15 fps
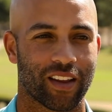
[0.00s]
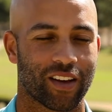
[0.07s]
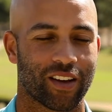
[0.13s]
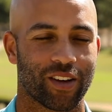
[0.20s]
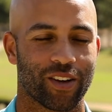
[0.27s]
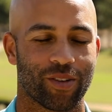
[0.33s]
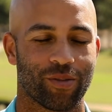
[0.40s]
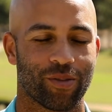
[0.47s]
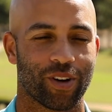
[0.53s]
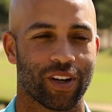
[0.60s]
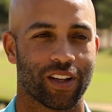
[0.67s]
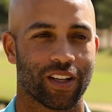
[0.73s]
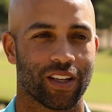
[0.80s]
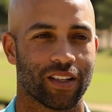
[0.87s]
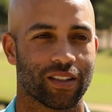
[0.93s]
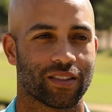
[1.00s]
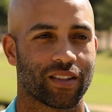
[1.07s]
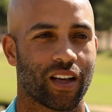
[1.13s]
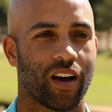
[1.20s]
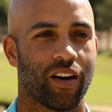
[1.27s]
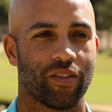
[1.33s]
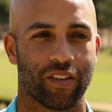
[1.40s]
that could really
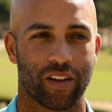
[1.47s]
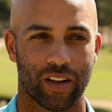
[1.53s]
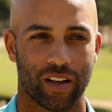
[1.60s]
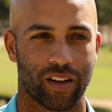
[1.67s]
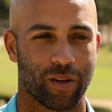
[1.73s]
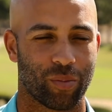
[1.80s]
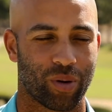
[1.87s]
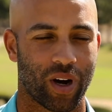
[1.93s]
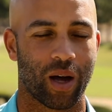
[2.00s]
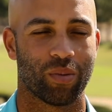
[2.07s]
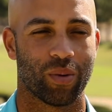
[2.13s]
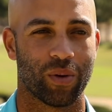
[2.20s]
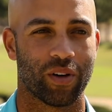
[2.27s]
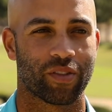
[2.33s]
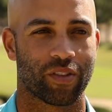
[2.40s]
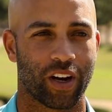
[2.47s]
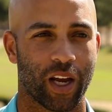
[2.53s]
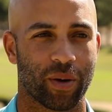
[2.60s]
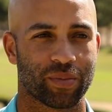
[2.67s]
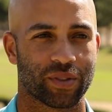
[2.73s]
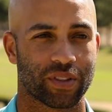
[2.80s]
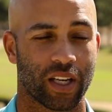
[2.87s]
solve the problem of
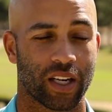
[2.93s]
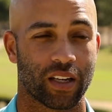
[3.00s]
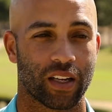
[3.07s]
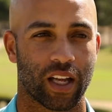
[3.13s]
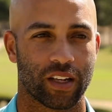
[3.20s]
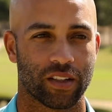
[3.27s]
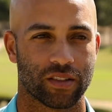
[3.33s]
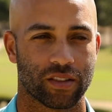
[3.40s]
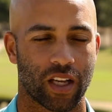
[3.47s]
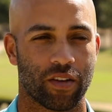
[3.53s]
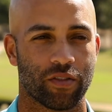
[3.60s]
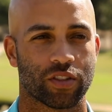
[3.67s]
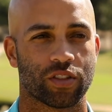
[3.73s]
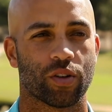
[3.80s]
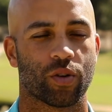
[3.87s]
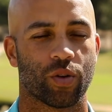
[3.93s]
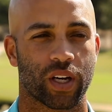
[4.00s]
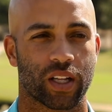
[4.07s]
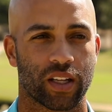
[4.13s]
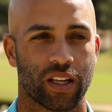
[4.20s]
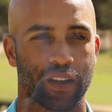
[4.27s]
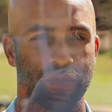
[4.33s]
cramps and solve it so quickly